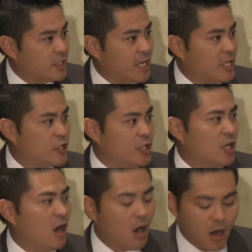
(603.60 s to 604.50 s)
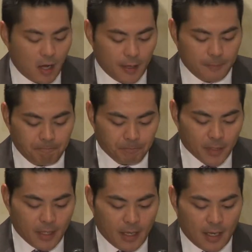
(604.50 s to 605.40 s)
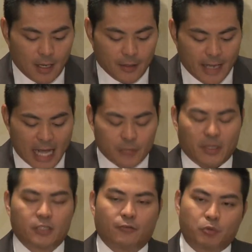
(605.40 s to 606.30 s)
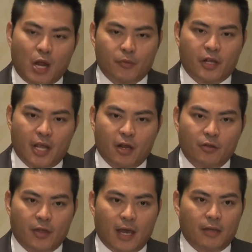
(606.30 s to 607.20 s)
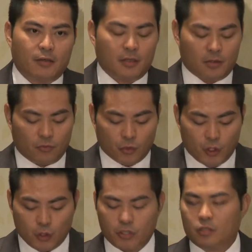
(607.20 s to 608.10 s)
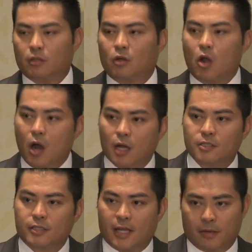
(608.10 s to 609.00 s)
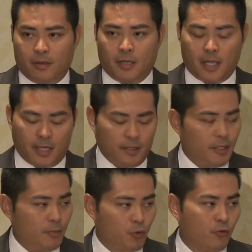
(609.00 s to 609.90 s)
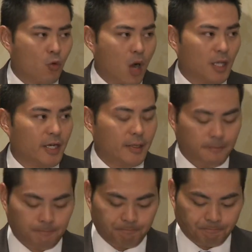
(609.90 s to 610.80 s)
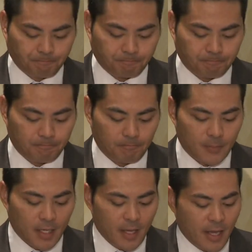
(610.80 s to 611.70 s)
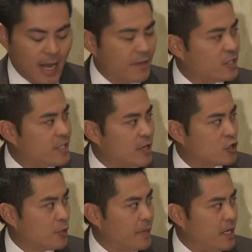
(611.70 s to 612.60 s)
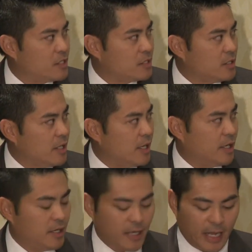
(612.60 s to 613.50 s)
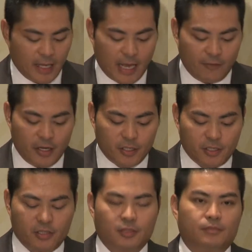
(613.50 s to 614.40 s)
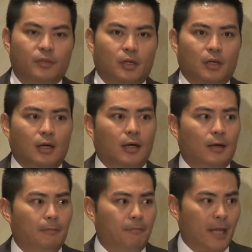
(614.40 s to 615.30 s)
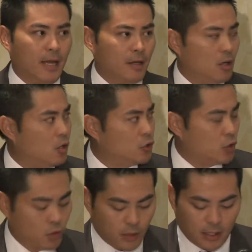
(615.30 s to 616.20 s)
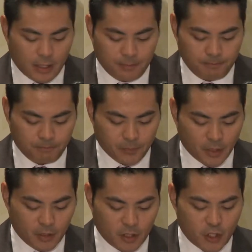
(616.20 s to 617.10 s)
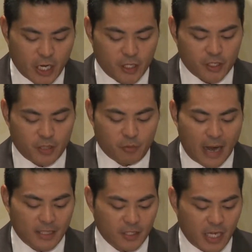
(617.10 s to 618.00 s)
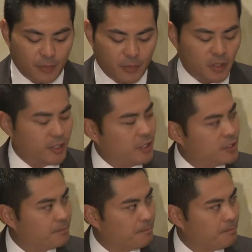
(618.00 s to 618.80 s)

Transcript: attention on the aspects of primary care that reduce cost and improve quality. And the standards are based in evidence and also the changes in practice capabilities.